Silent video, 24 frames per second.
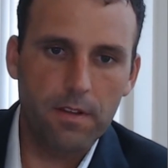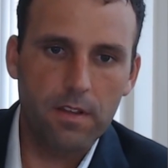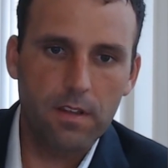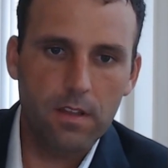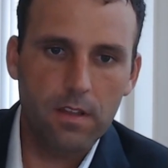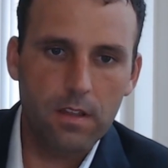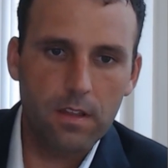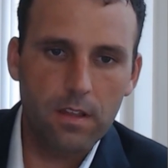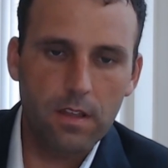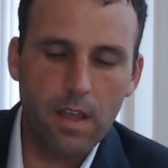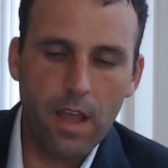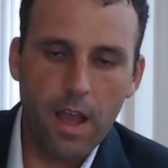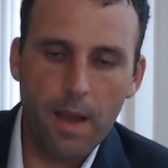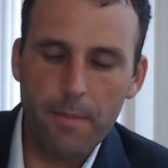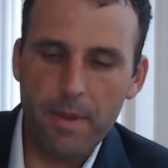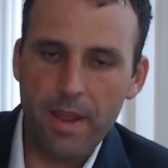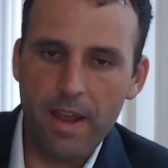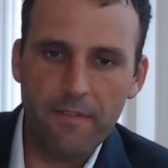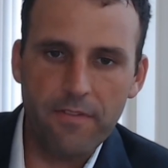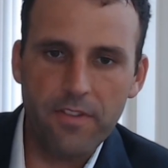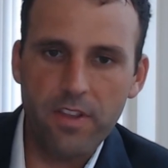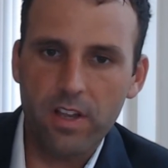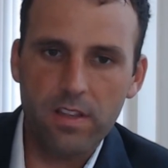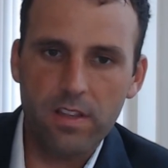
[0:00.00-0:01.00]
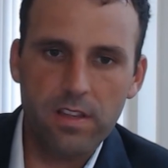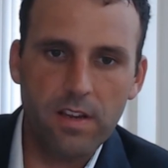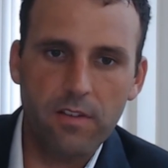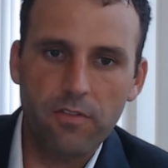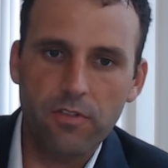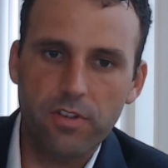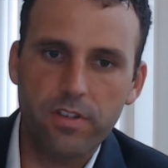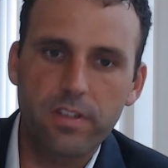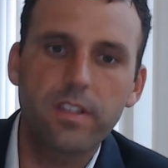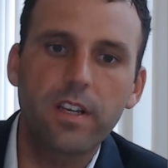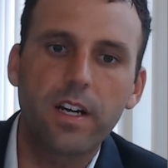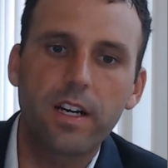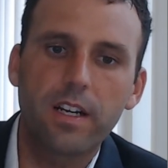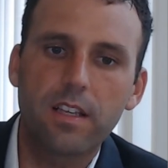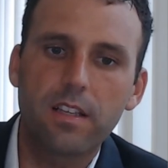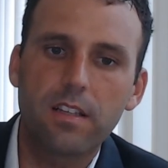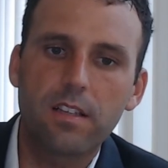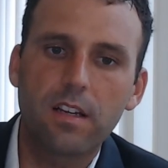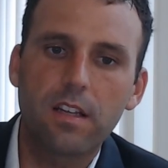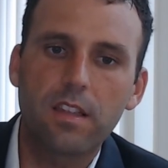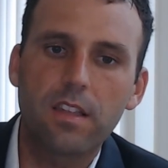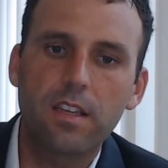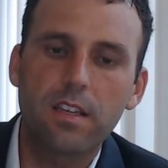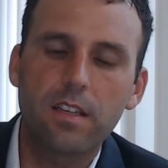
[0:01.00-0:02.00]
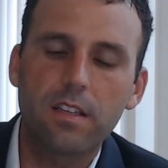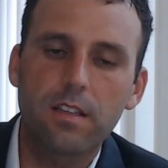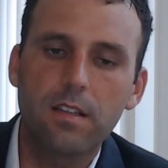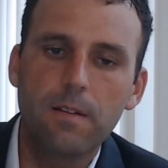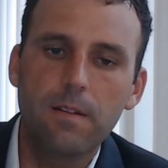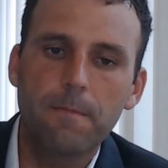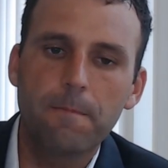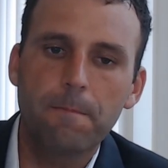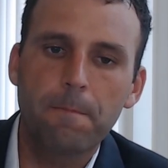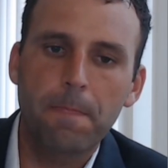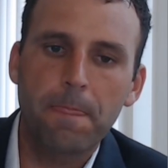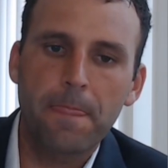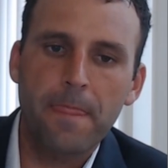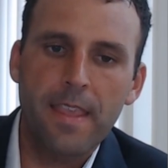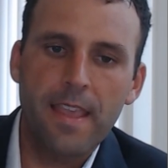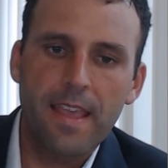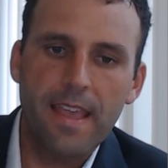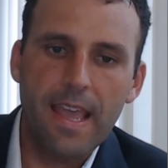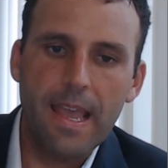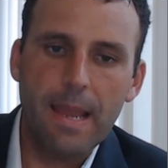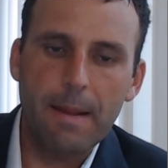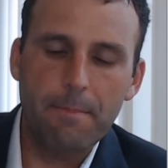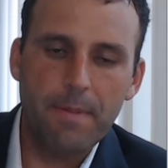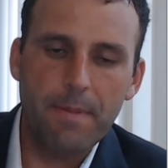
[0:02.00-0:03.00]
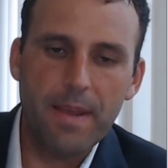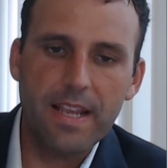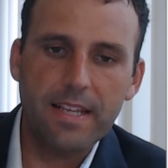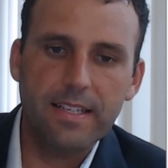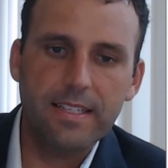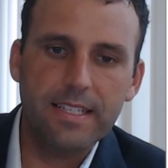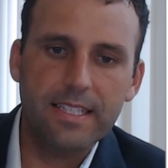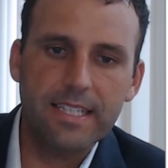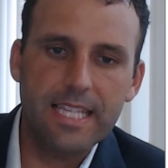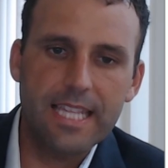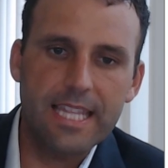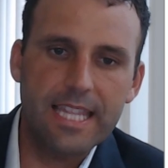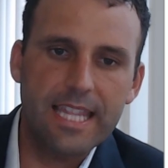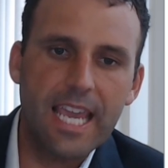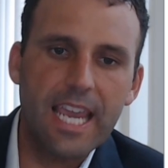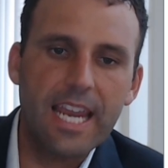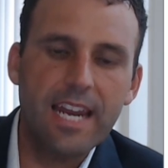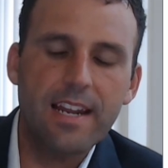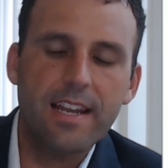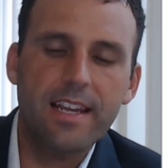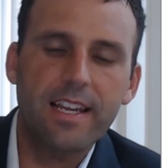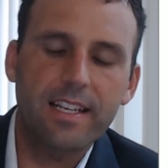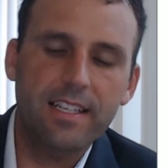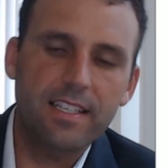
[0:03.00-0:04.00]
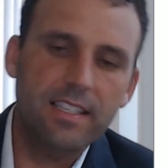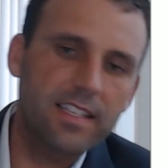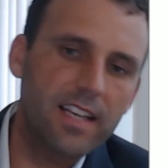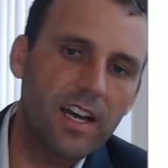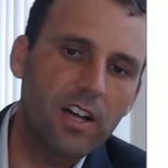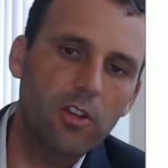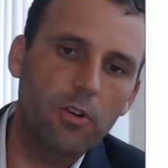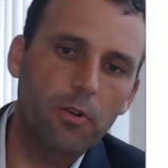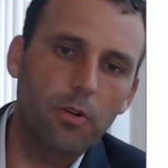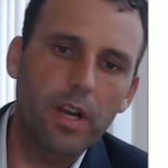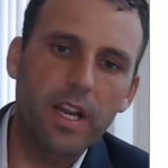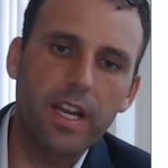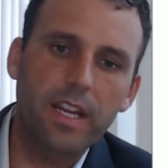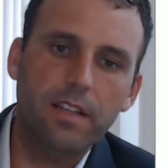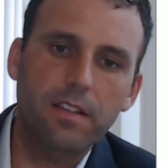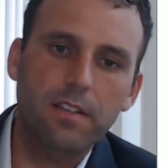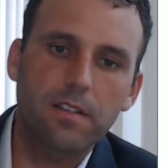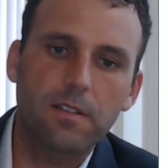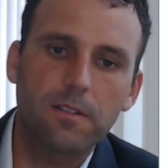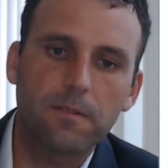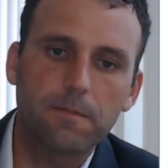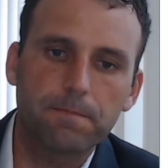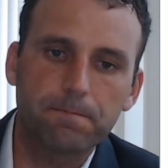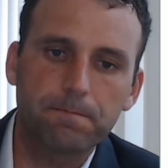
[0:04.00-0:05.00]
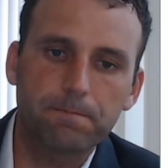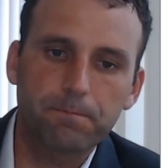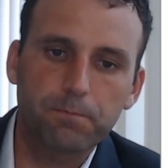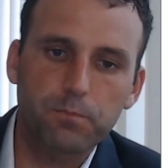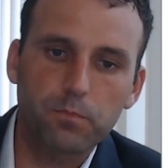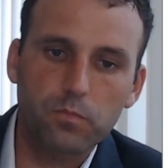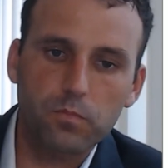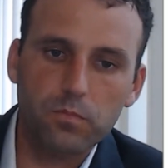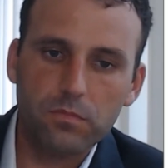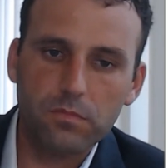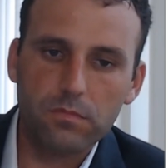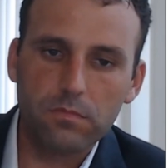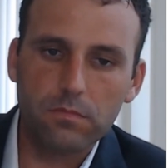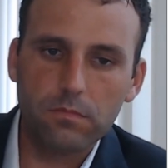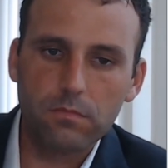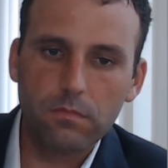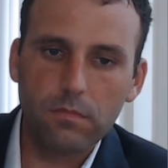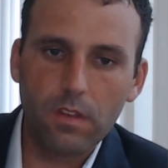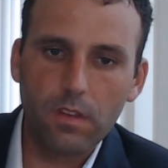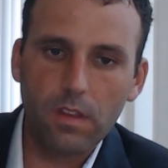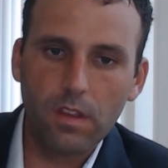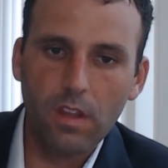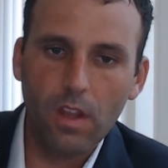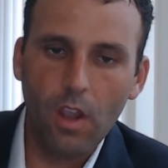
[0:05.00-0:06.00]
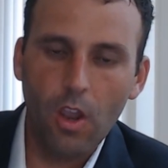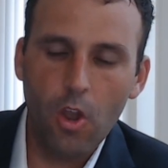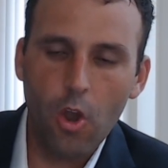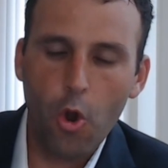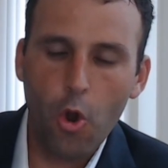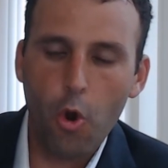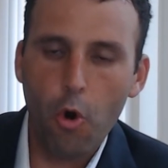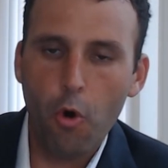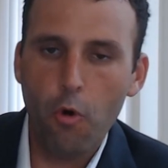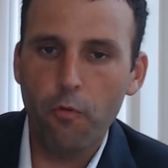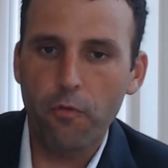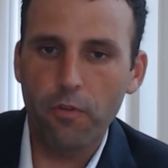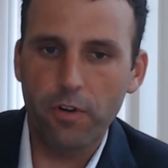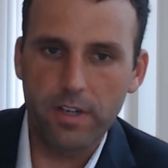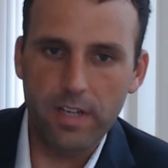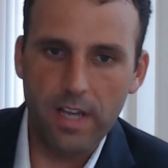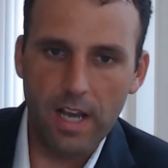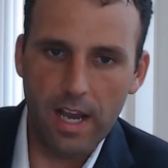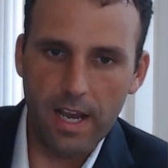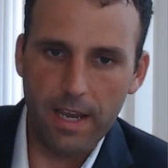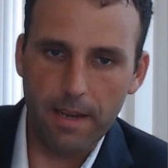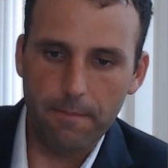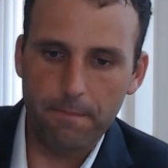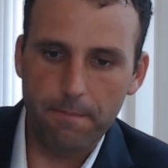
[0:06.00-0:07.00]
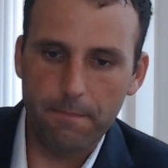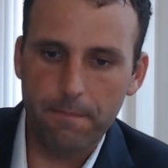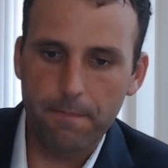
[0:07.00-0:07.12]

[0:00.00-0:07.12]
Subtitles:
I mean, I've done several studies on this, and basically theta accelerates over time.